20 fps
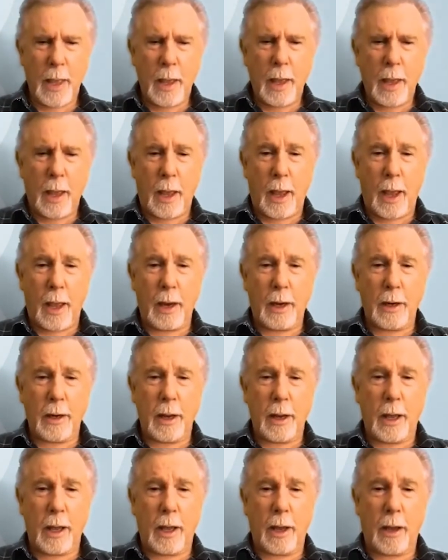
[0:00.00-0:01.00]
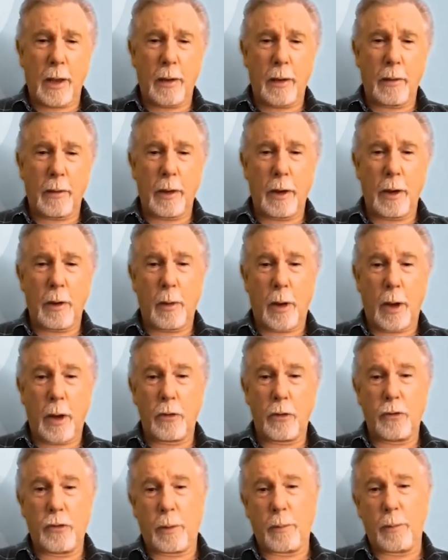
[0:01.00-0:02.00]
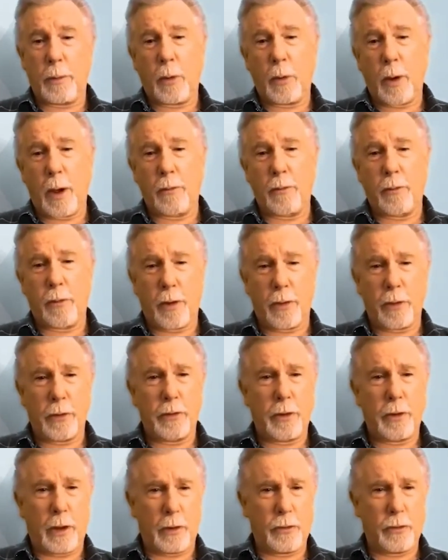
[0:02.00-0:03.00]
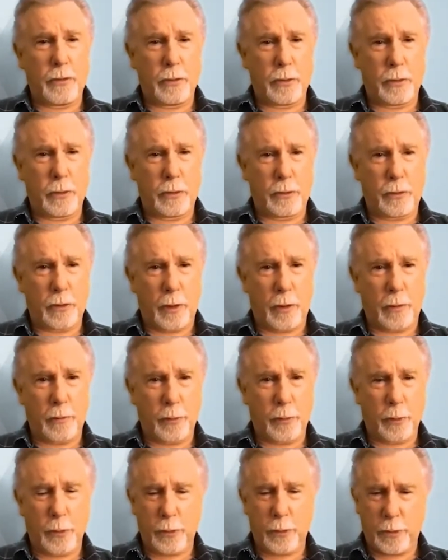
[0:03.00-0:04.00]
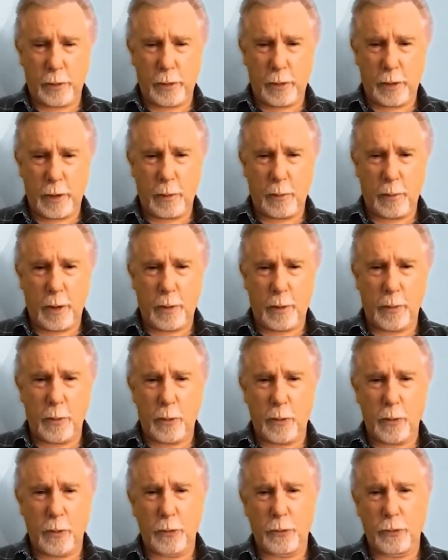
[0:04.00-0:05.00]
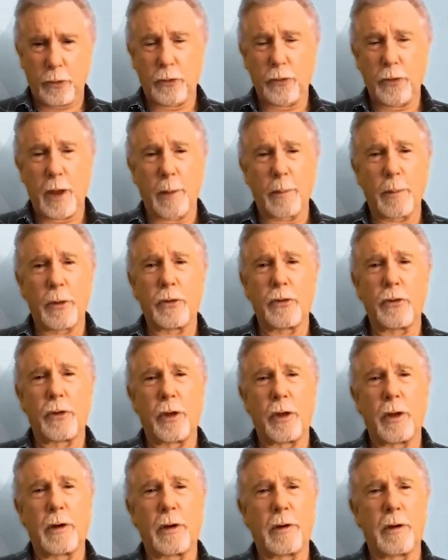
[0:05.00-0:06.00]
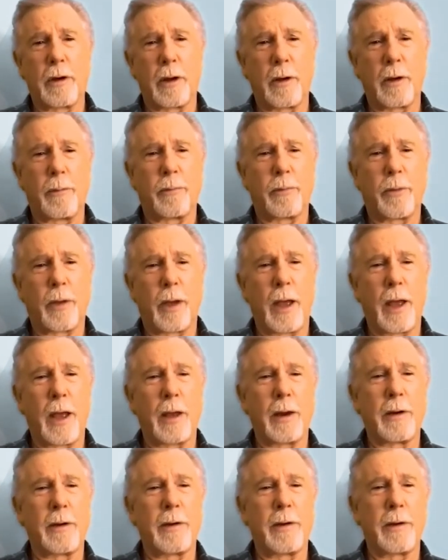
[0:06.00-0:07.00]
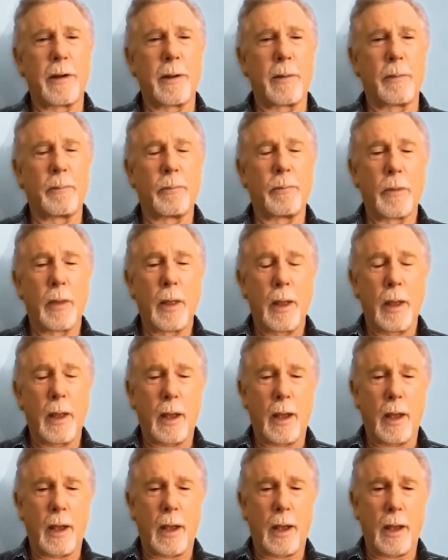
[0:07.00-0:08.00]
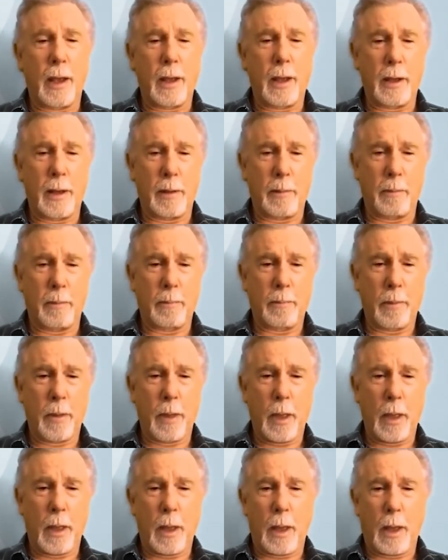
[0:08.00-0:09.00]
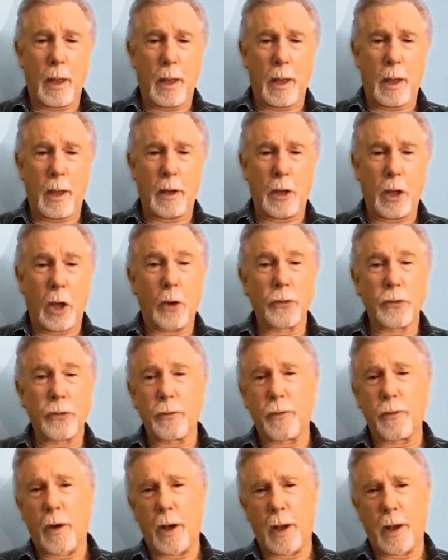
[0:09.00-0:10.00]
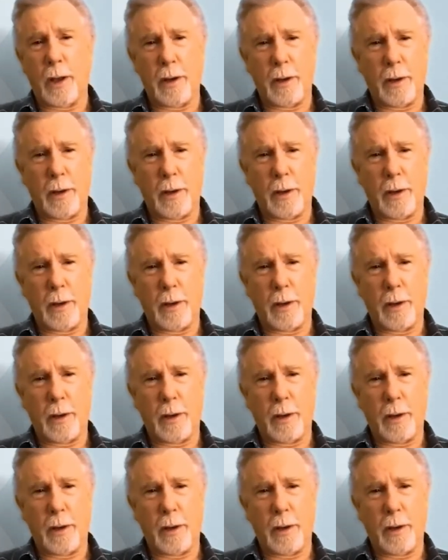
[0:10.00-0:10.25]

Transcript: And anyway, sent me away for other tests and so forth. And anyway, it was established that I had a calcified